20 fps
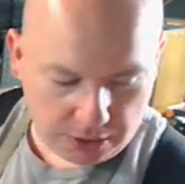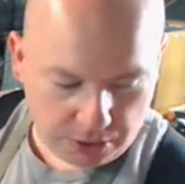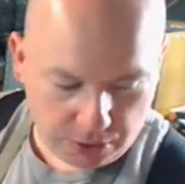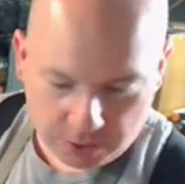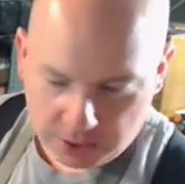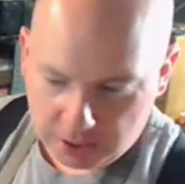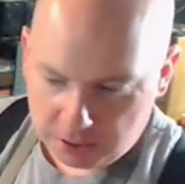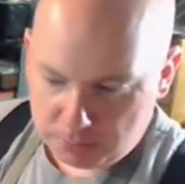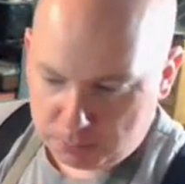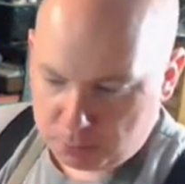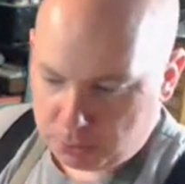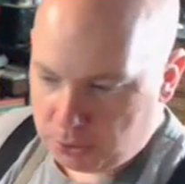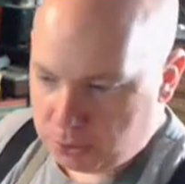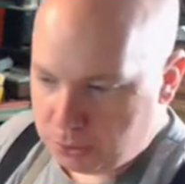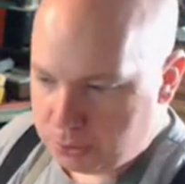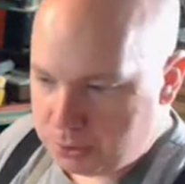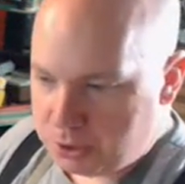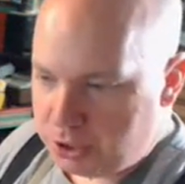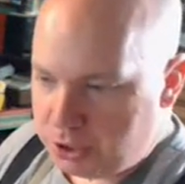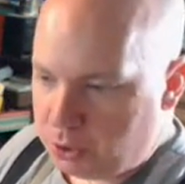you can
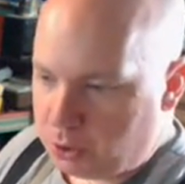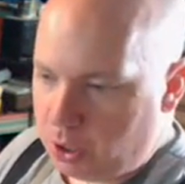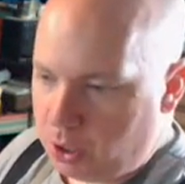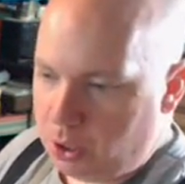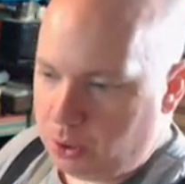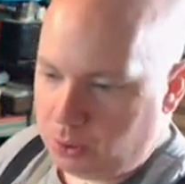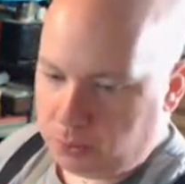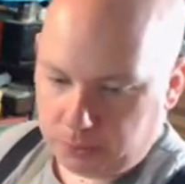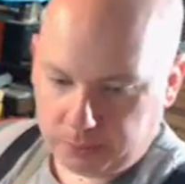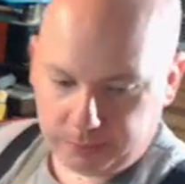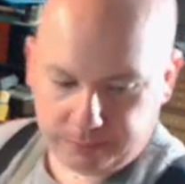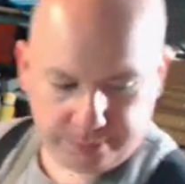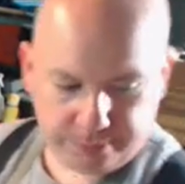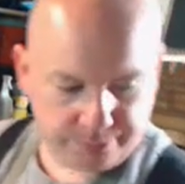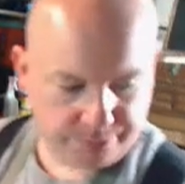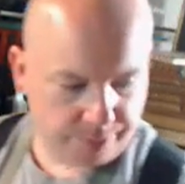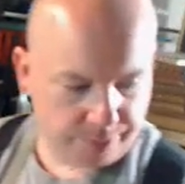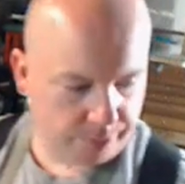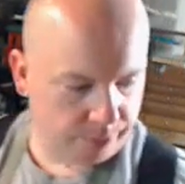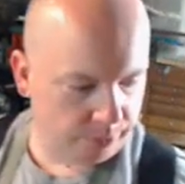produce your own.
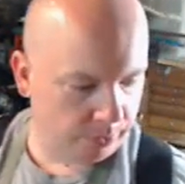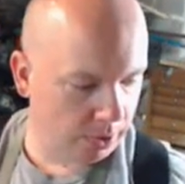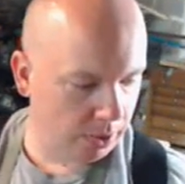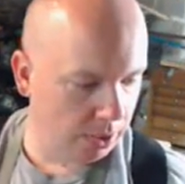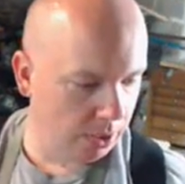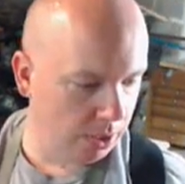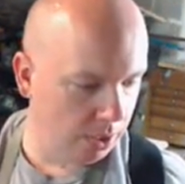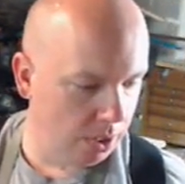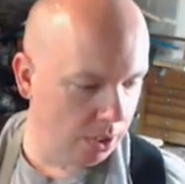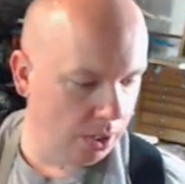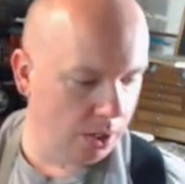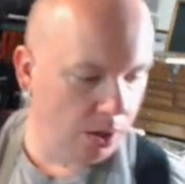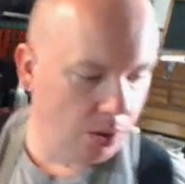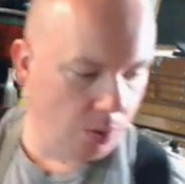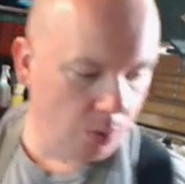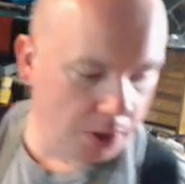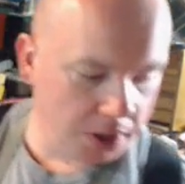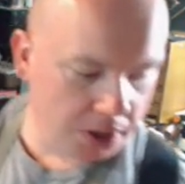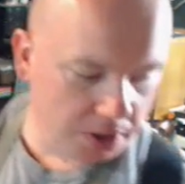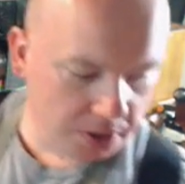
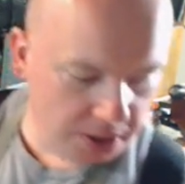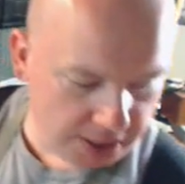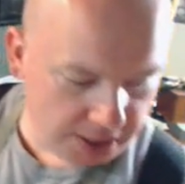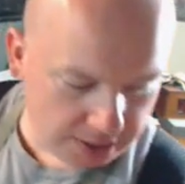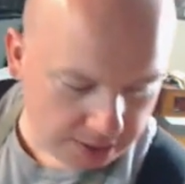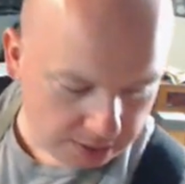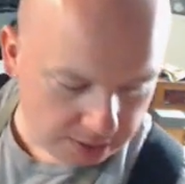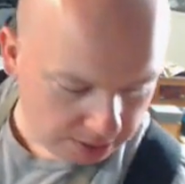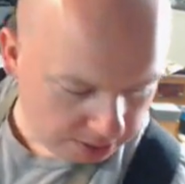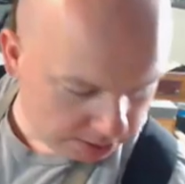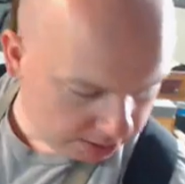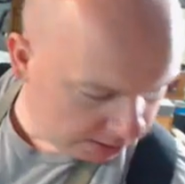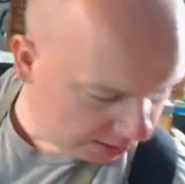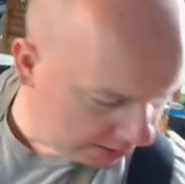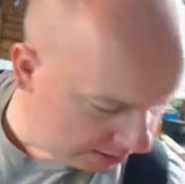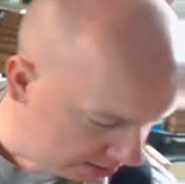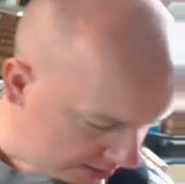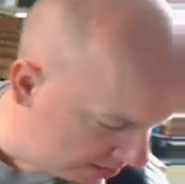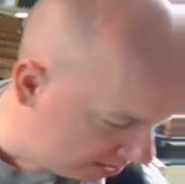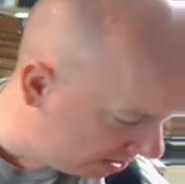What you need
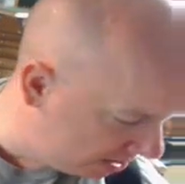is